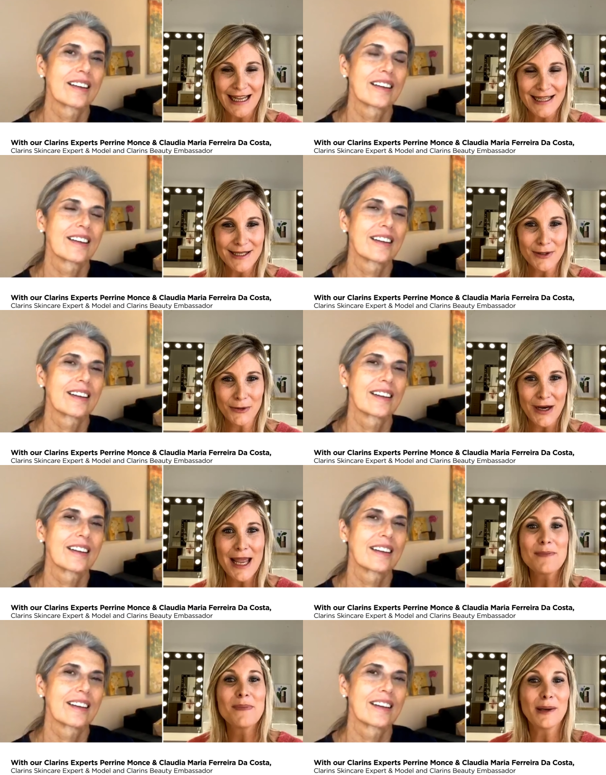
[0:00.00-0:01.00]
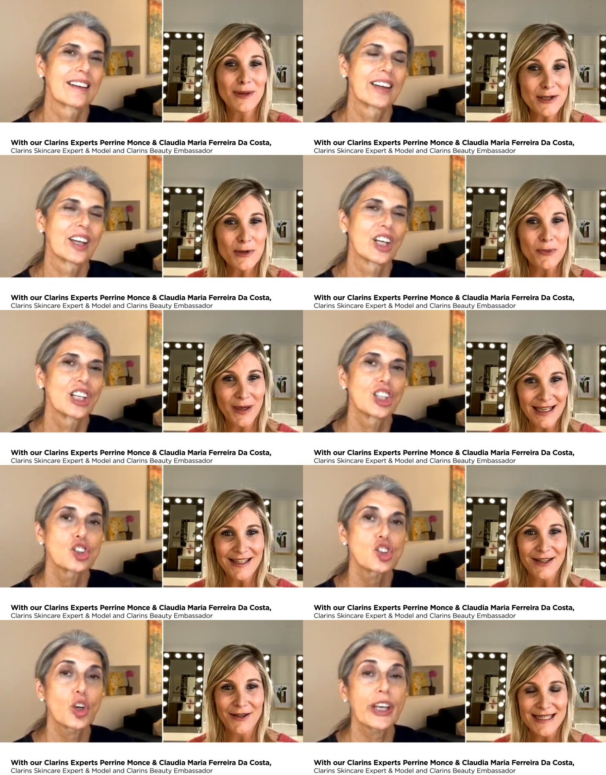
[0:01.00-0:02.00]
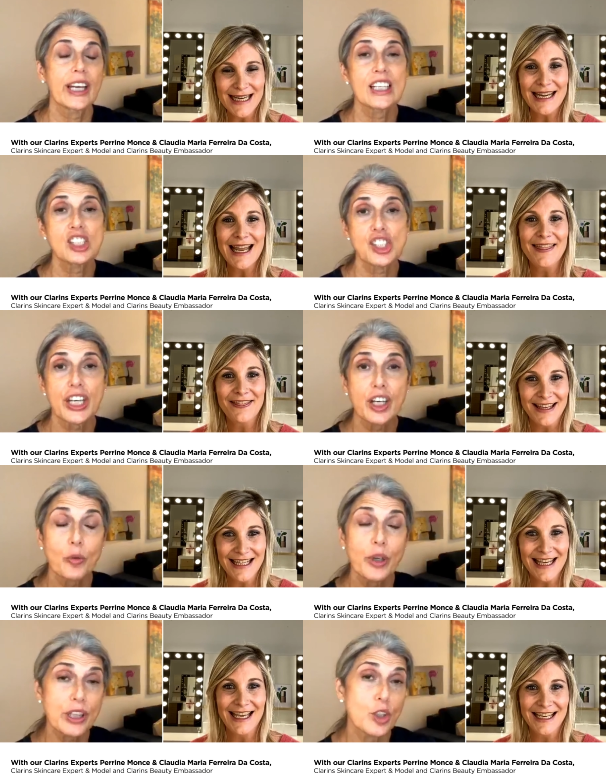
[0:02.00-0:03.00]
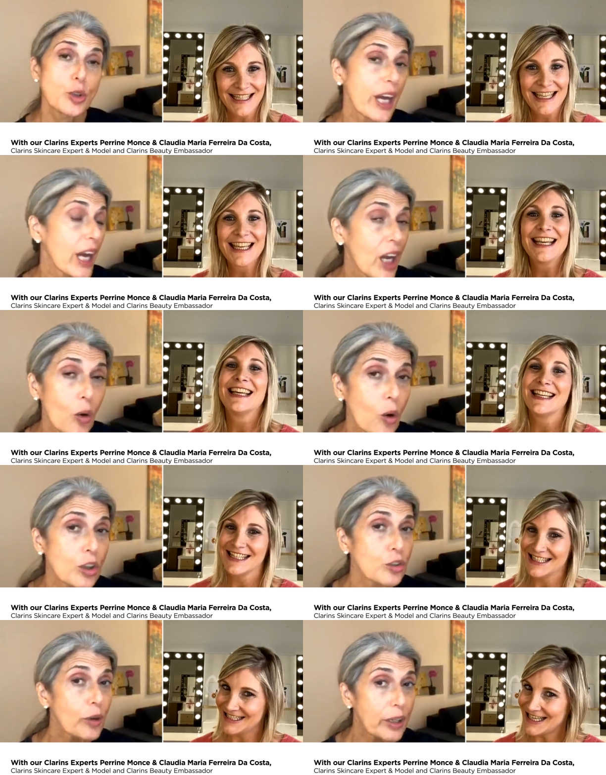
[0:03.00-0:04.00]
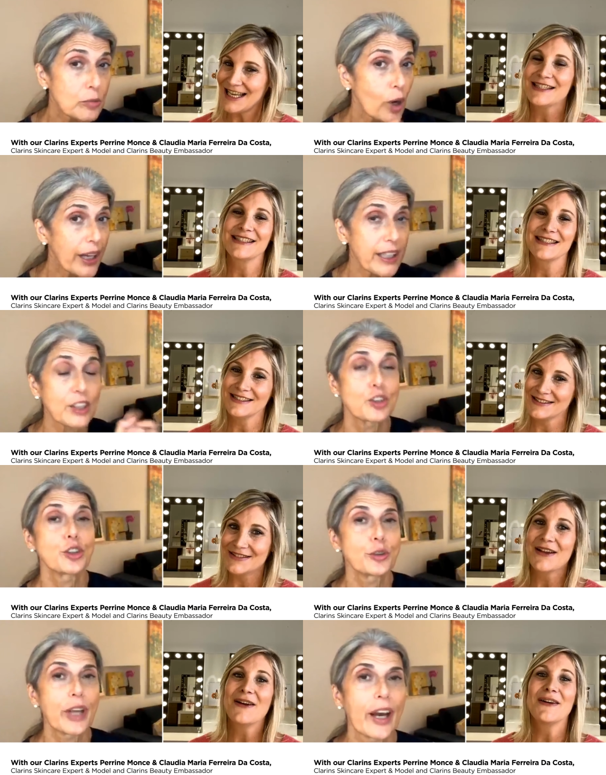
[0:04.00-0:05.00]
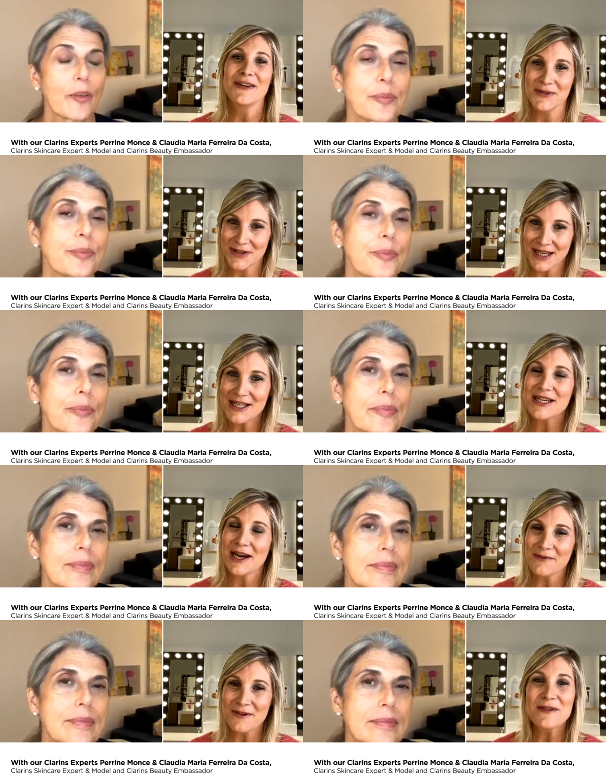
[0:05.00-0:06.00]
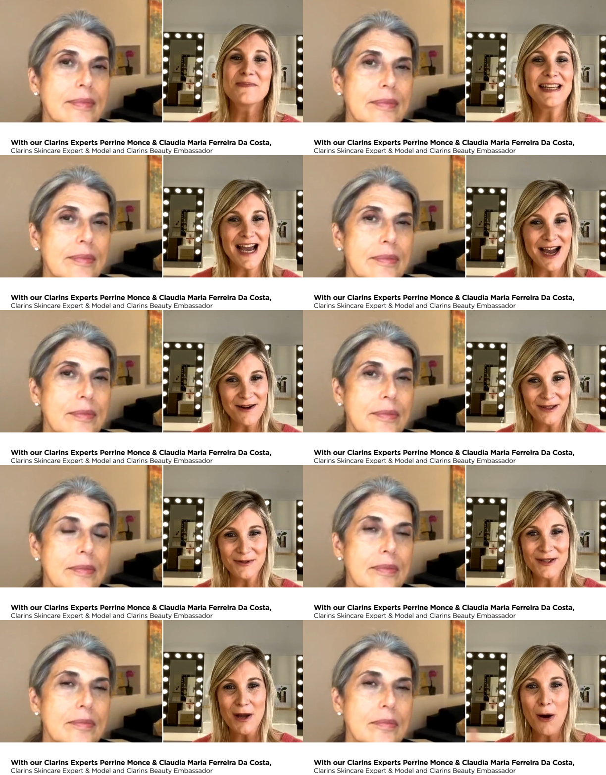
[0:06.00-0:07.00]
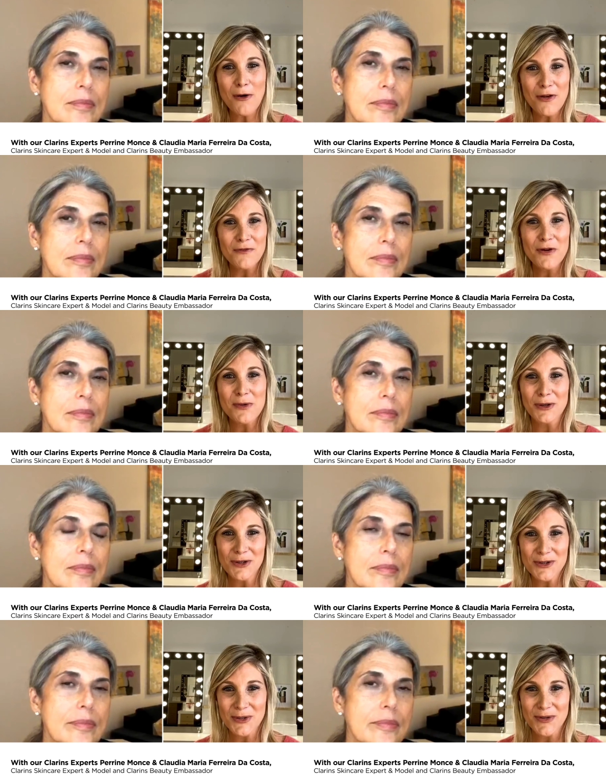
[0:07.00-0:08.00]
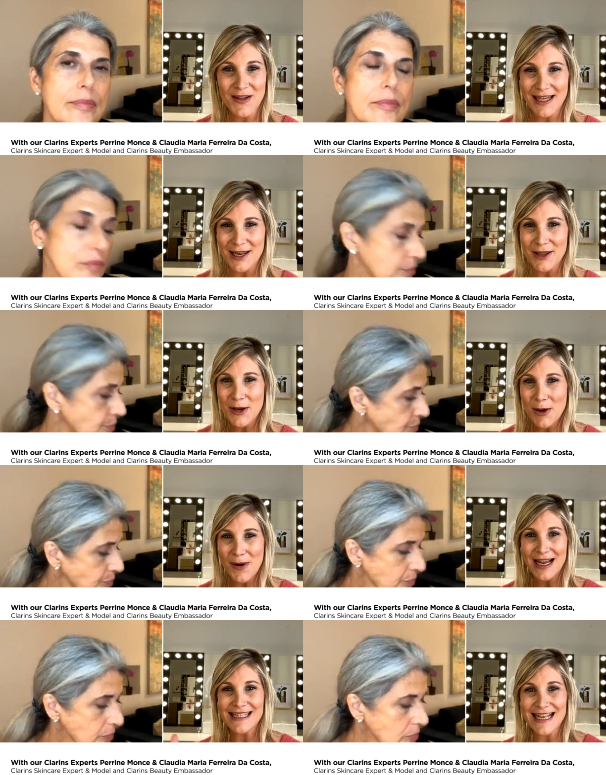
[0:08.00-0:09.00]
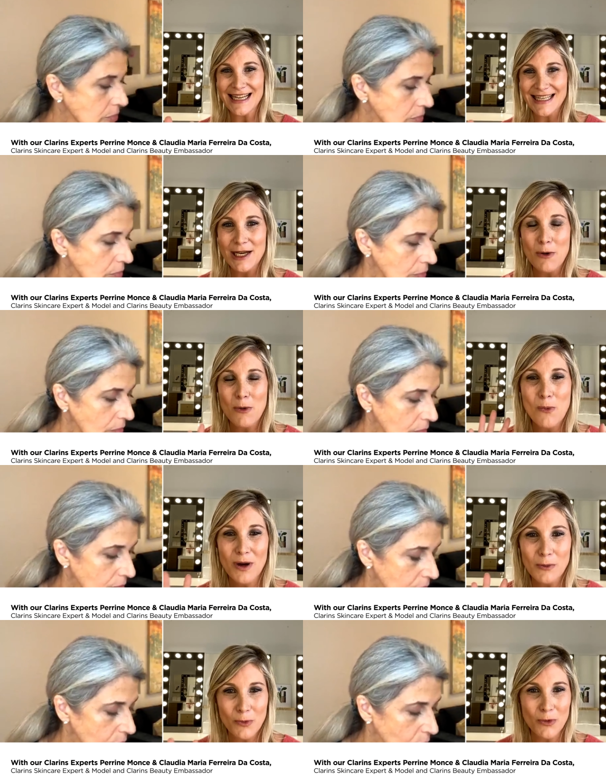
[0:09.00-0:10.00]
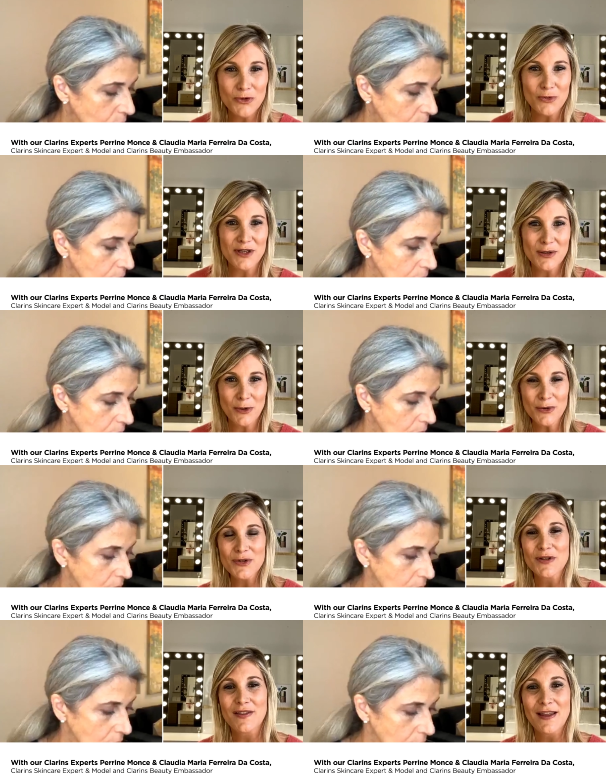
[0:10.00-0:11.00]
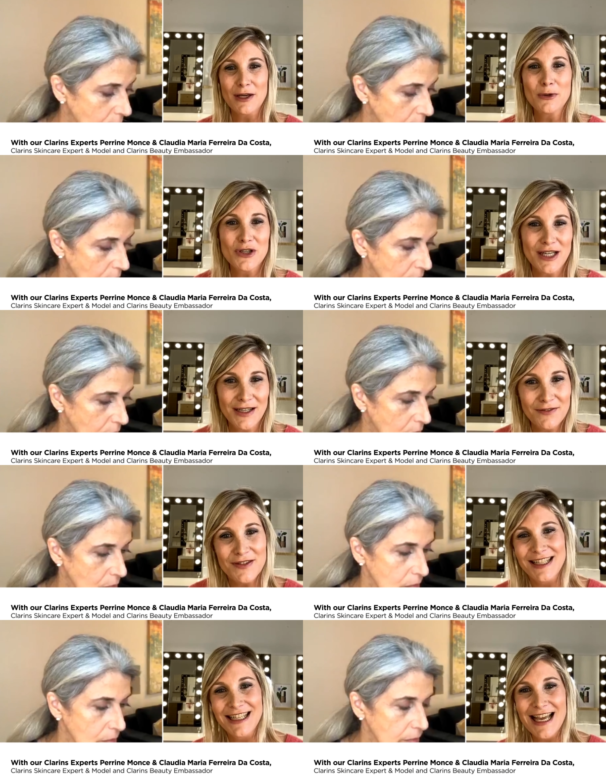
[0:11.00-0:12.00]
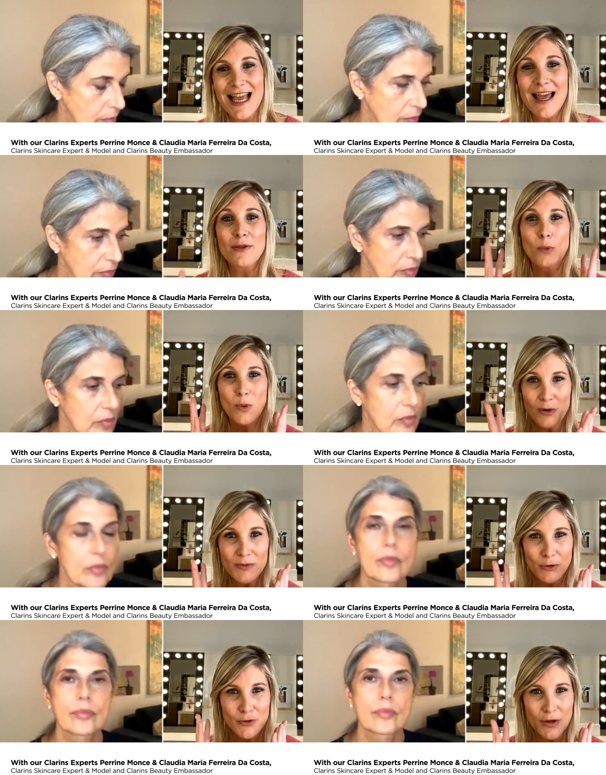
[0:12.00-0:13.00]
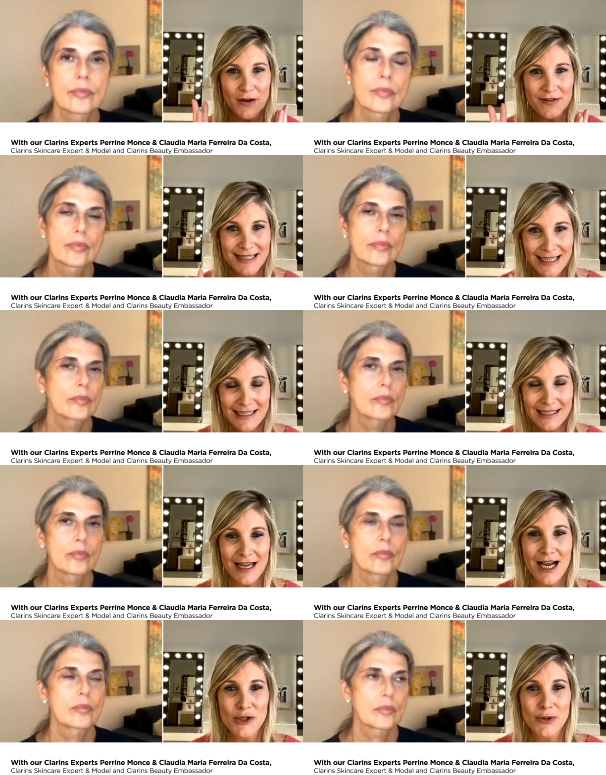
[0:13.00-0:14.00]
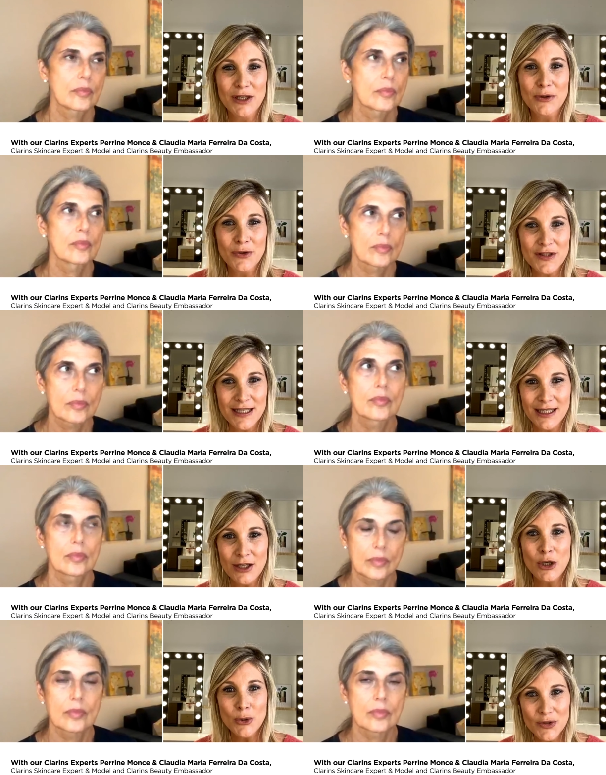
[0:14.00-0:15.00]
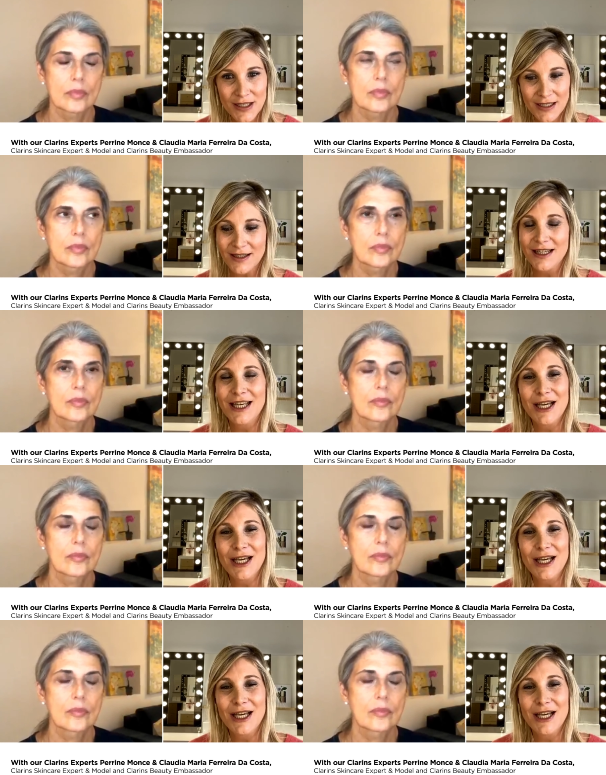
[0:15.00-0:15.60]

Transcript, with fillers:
Speaker 1: answer and maybe to win. So, can I share it with you now or do I uh, write it to you uh, now? You can share with me now with all the viewers so they can know exactly what was the results that you achieved and what results you have seen actually on your skin using